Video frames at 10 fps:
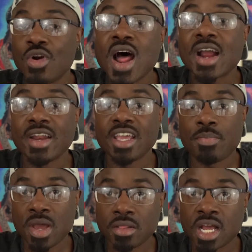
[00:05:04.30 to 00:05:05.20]
are not going to get
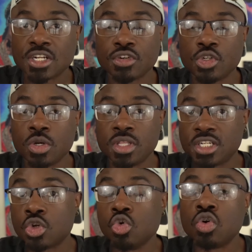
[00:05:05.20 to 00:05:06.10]
penalized for doing
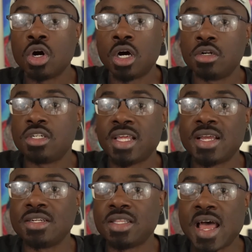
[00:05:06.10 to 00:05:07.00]
this. Google
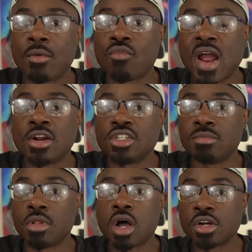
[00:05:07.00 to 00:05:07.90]
understands that writers
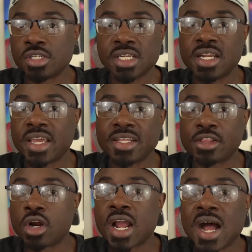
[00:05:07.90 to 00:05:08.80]
and bloggers syndicate
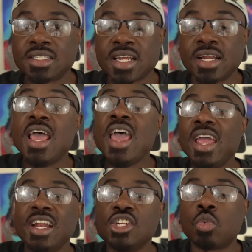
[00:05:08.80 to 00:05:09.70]
their content.
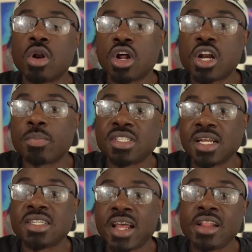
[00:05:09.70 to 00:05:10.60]
It is
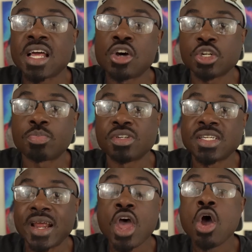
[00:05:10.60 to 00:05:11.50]
100%,
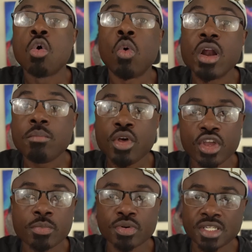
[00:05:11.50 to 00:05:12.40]
10,000%,
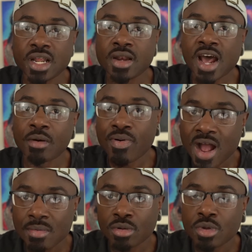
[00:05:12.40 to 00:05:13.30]
1,000,000% not a
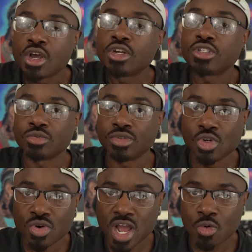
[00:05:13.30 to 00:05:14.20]
problem, so
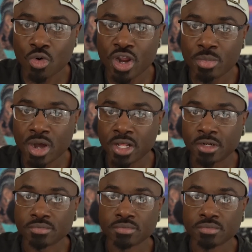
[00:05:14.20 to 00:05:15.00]
do not worry about it.